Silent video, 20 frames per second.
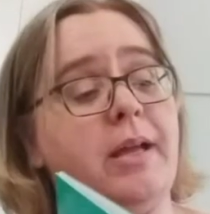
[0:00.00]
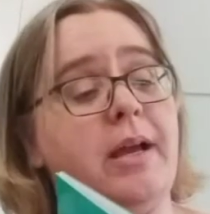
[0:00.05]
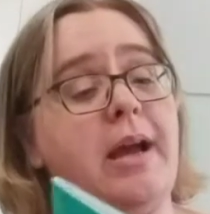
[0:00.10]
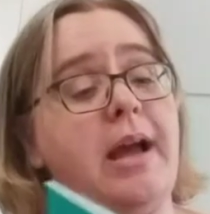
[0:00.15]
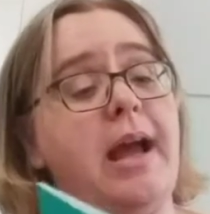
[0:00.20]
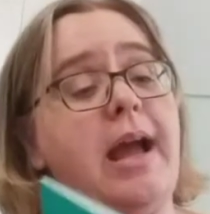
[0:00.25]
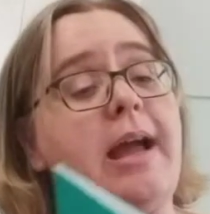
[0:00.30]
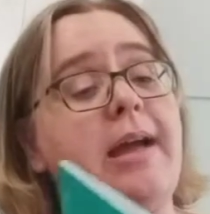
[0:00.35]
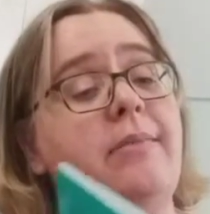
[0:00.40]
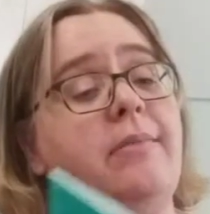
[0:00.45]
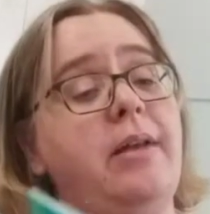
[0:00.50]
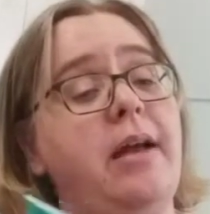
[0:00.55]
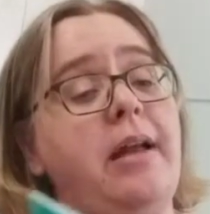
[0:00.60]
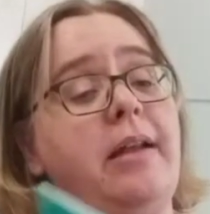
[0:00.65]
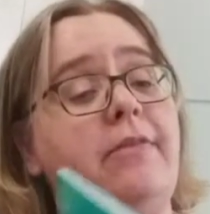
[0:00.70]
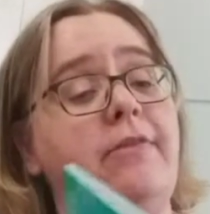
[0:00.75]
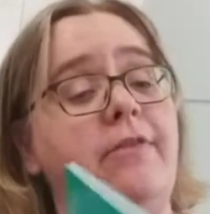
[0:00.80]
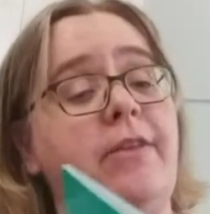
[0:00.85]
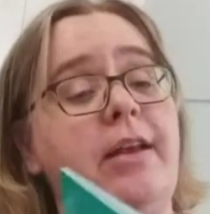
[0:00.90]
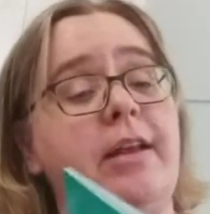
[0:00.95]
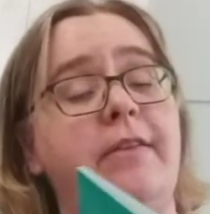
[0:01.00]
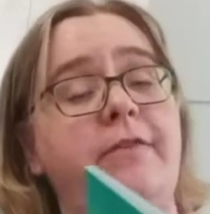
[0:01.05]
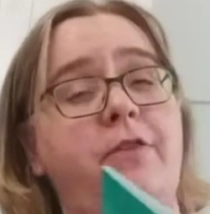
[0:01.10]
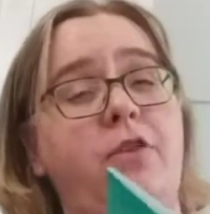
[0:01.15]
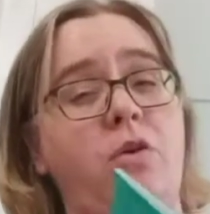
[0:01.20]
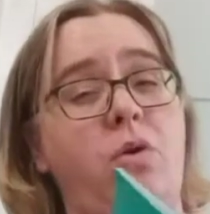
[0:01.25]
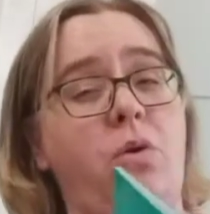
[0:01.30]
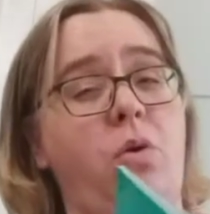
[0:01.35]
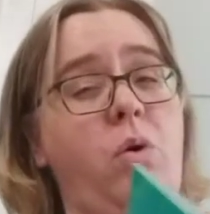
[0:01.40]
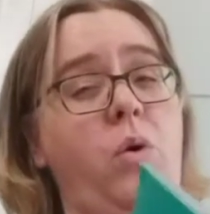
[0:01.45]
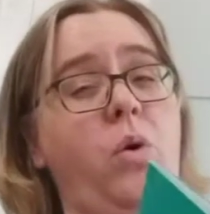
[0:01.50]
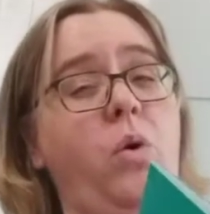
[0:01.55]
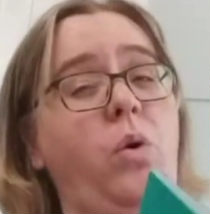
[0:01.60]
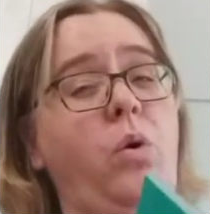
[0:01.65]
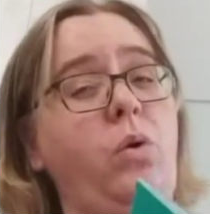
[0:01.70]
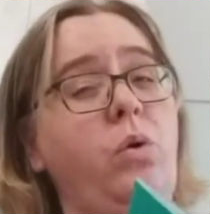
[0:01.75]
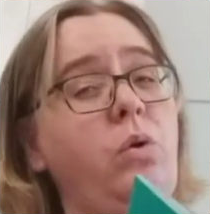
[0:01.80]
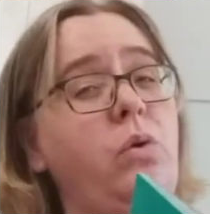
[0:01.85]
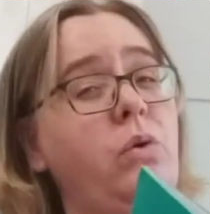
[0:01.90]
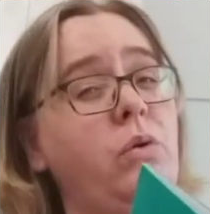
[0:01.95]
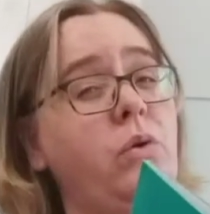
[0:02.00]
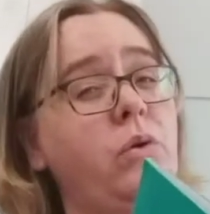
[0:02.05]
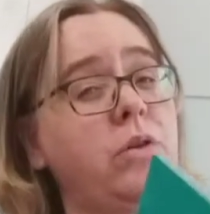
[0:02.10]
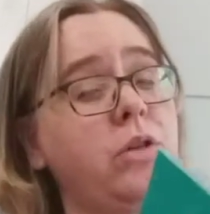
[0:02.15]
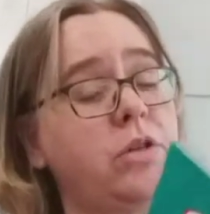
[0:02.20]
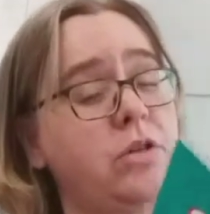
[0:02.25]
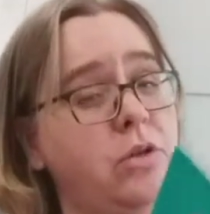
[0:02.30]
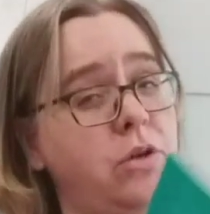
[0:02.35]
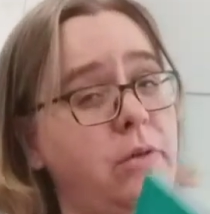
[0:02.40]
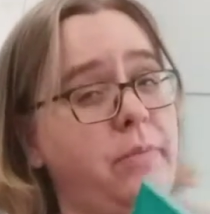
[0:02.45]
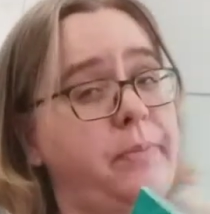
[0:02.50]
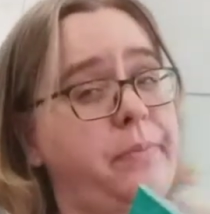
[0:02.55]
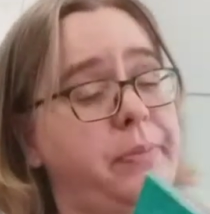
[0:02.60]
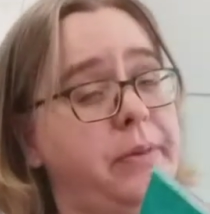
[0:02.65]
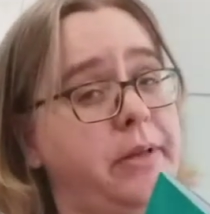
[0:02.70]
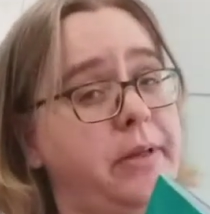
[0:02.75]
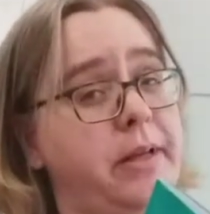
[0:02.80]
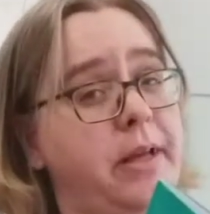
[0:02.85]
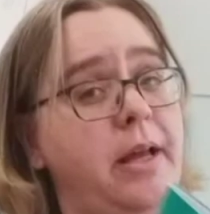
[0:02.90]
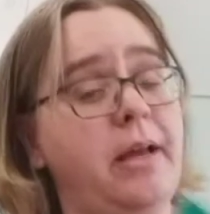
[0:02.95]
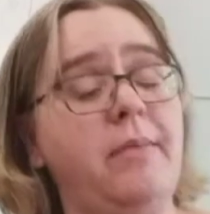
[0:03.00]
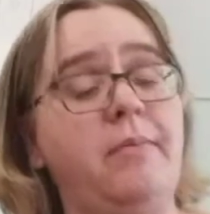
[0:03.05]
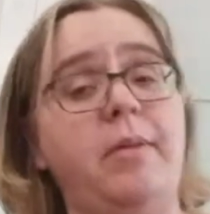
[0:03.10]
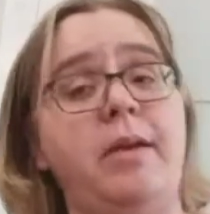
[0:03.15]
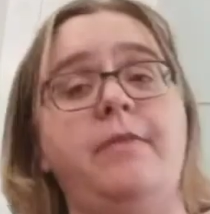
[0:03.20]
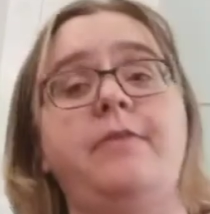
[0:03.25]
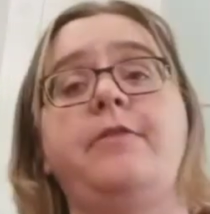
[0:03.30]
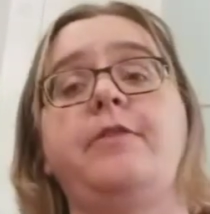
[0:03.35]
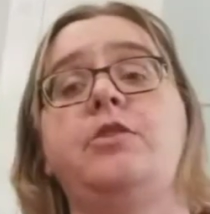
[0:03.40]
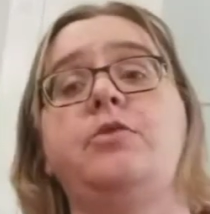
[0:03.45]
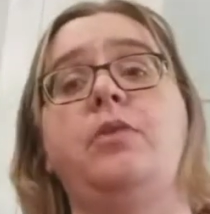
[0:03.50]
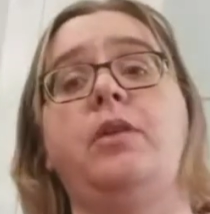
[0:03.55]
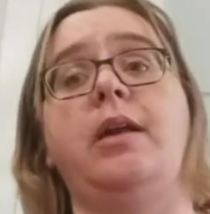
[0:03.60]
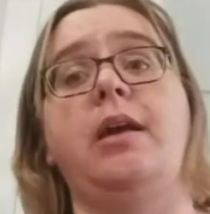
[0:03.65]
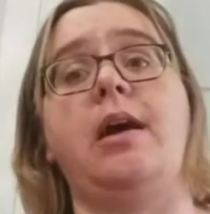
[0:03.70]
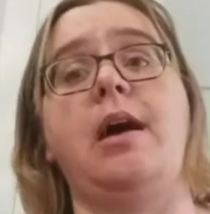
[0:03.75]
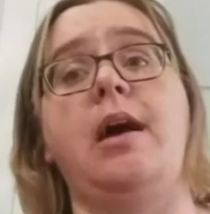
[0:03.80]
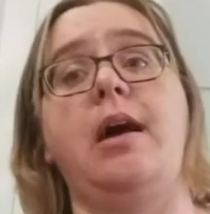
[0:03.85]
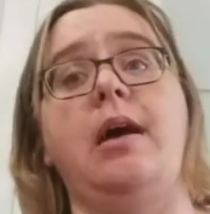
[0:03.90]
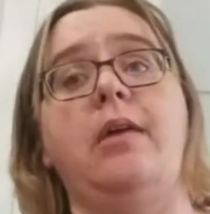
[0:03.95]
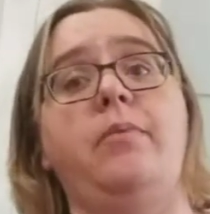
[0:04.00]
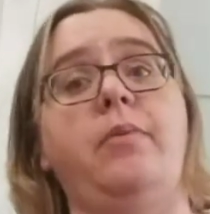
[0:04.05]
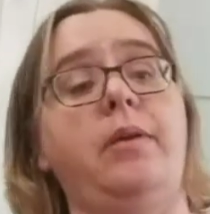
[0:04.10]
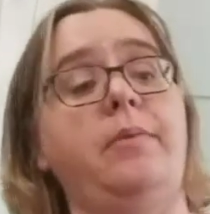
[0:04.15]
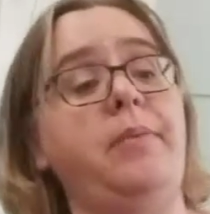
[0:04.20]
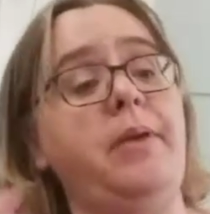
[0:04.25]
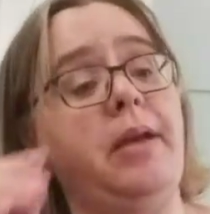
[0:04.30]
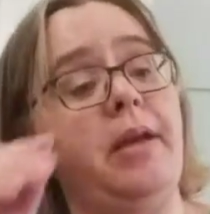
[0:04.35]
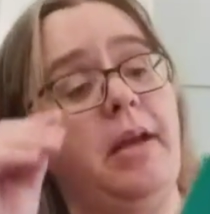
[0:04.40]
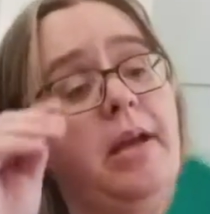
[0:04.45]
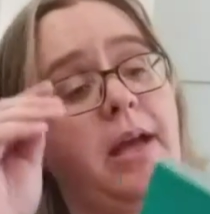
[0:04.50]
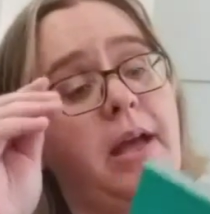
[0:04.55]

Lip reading: I am not a fan of cold soup. Maybe if it's really hot, I would be.